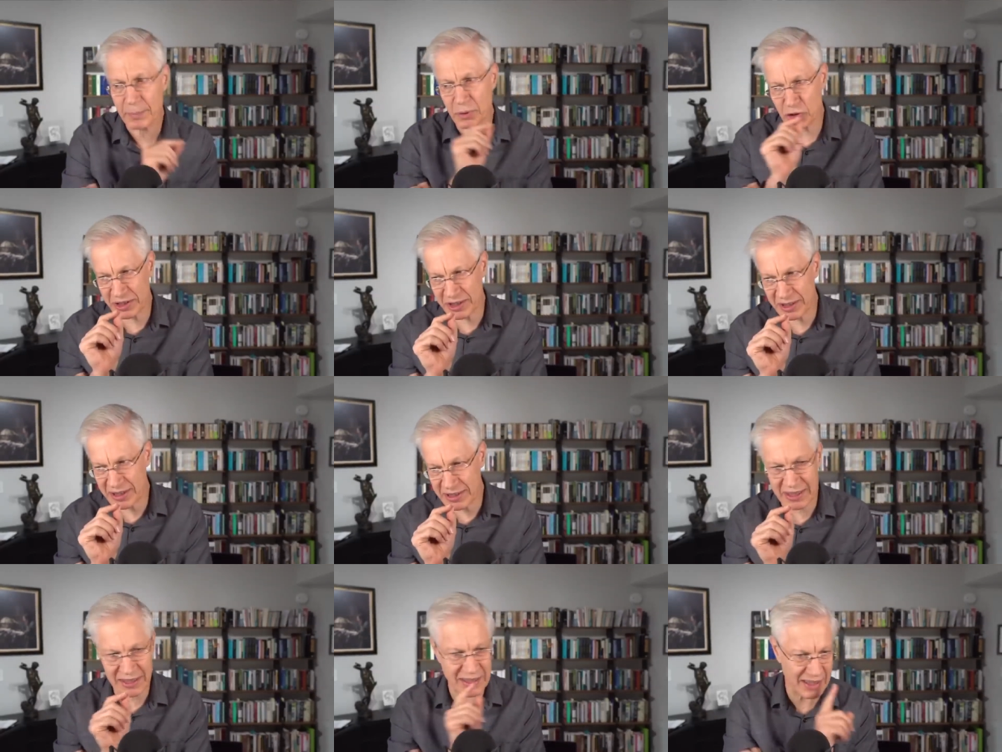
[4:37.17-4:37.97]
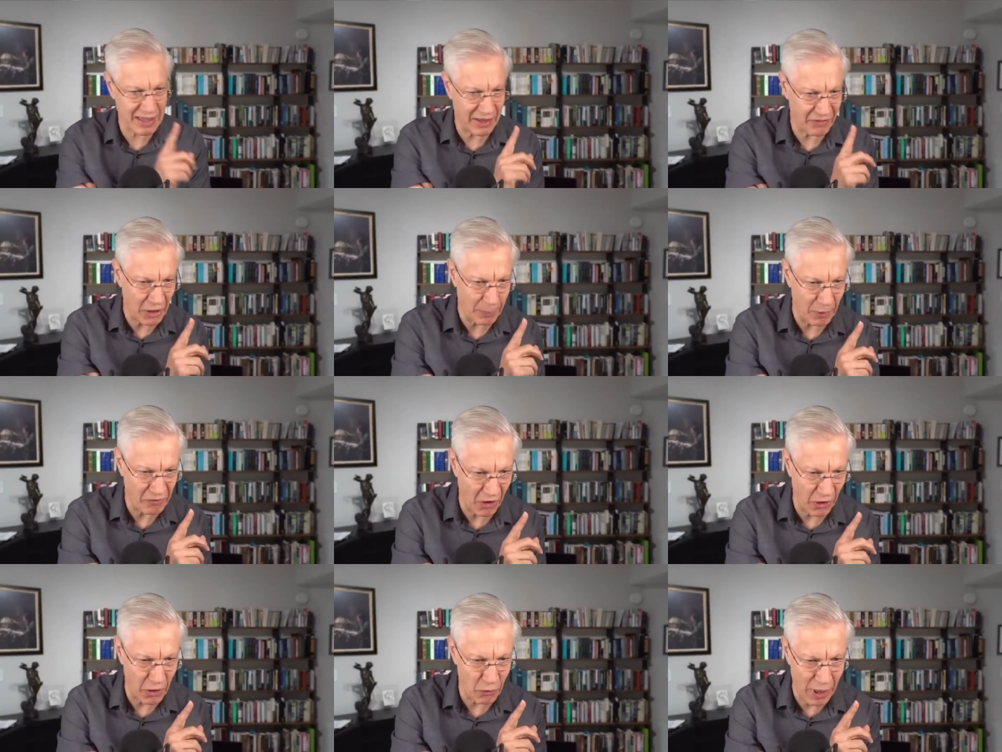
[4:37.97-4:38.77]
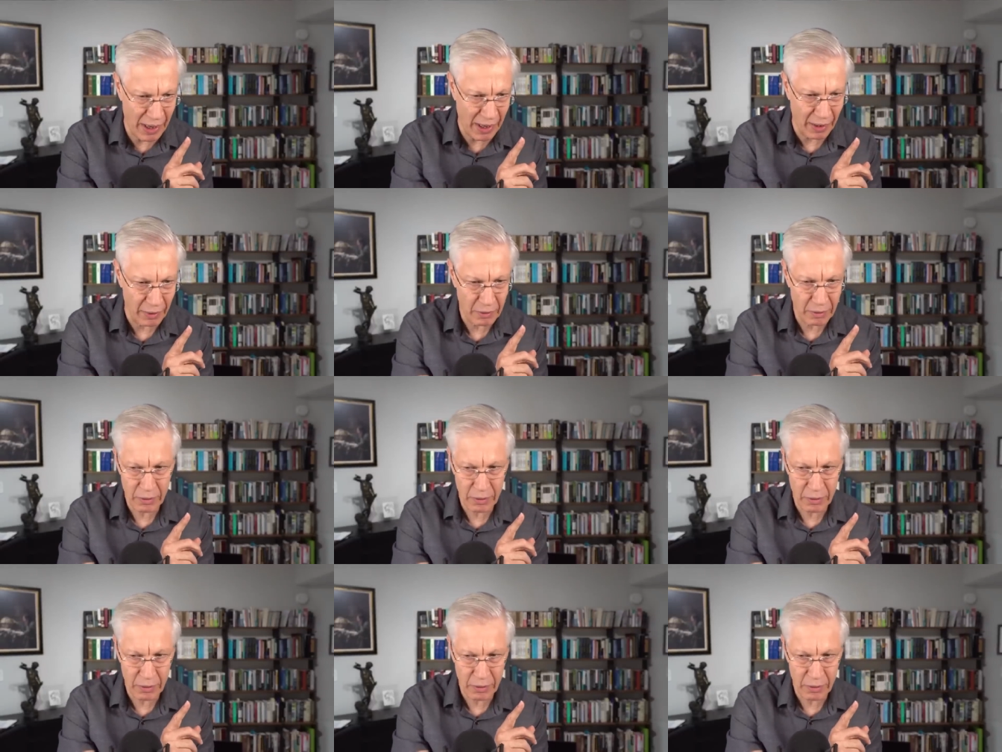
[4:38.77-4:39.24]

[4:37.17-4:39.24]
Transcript: but statistically significant, but very rare,